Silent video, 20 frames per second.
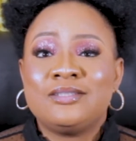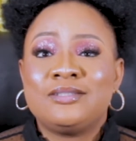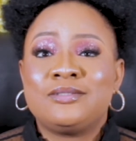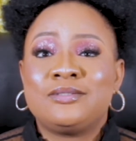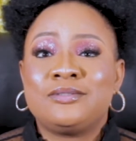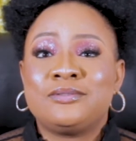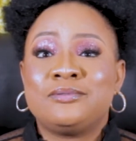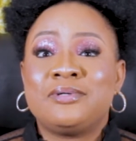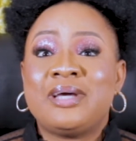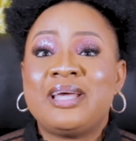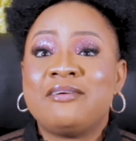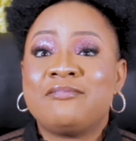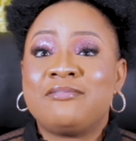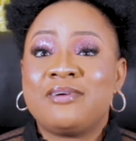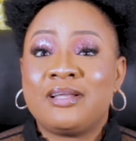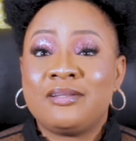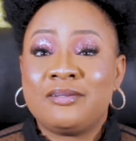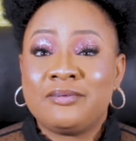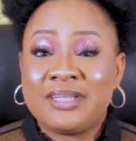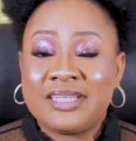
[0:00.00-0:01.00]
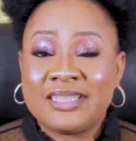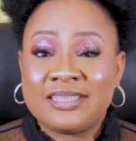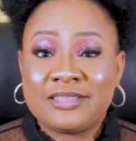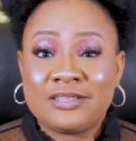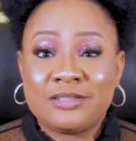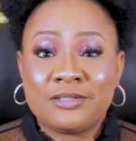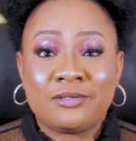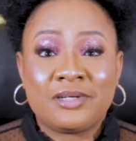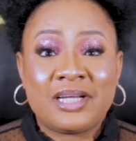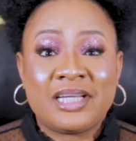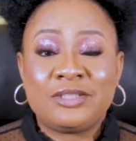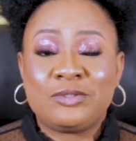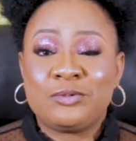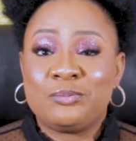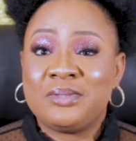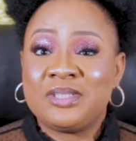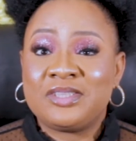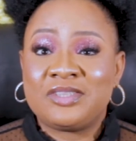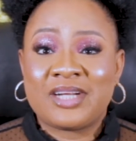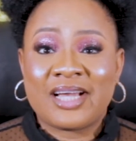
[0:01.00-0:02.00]
to evaluate your
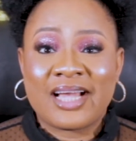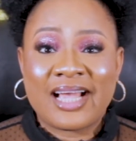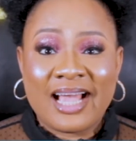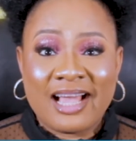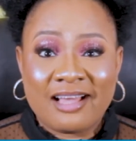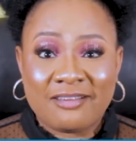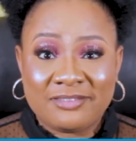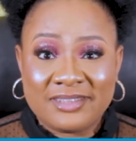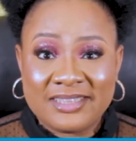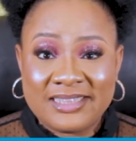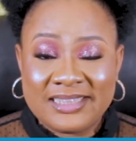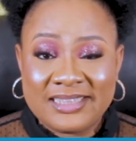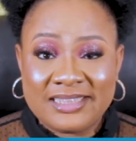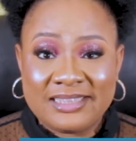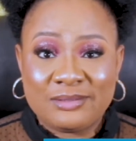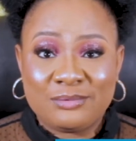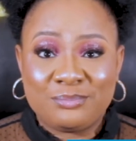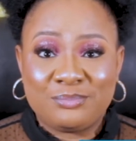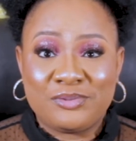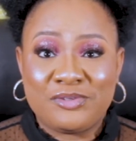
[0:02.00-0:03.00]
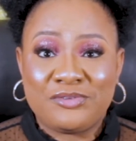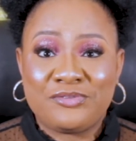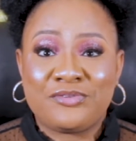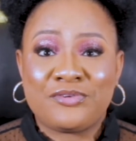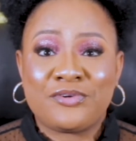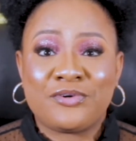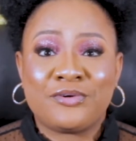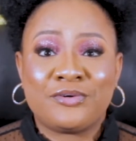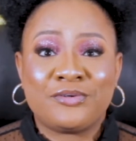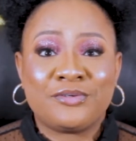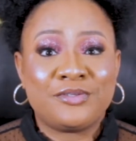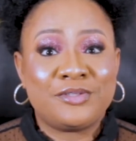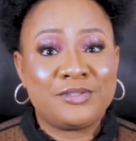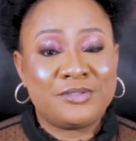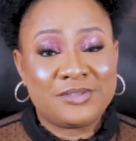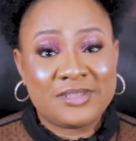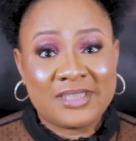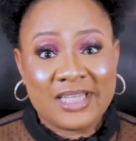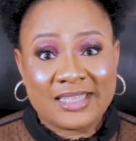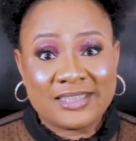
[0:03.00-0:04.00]
endometrial cavity before you
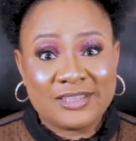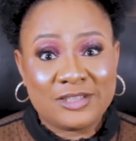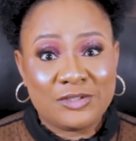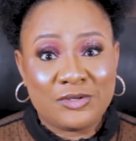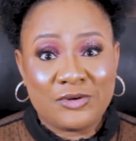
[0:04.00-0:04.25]
start your